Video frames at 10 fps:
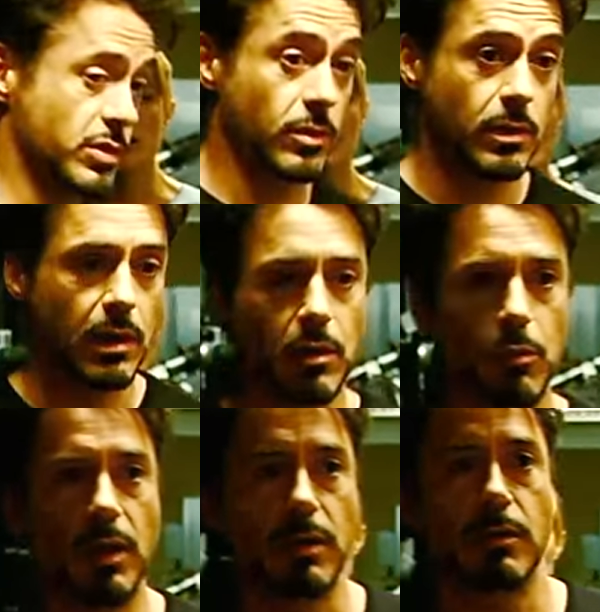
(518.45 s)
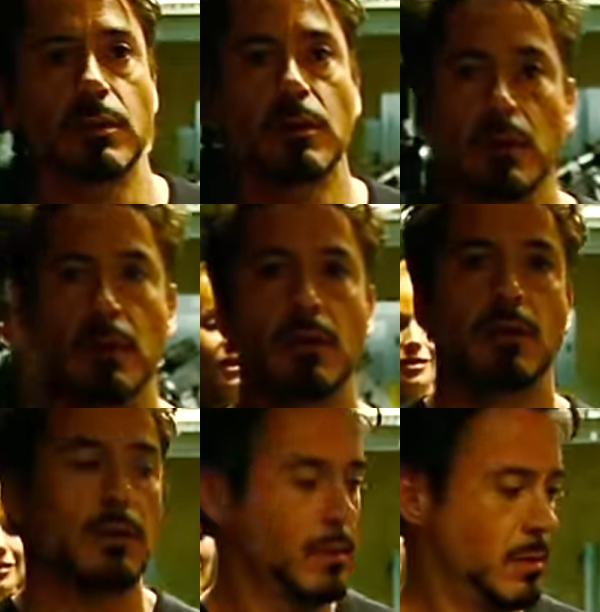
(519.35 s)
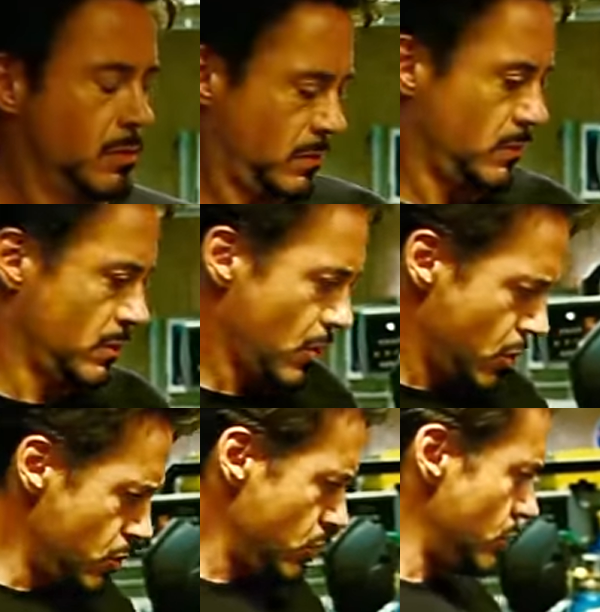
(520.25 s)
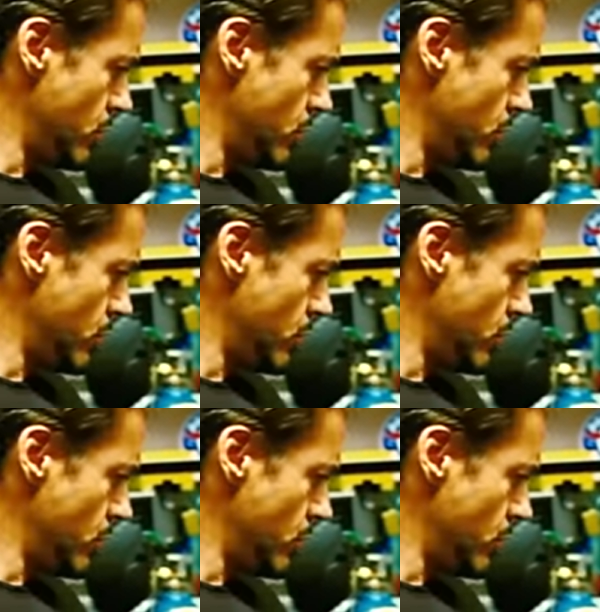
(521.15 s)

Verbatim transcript: Turn, I don't know why you're... is your ego going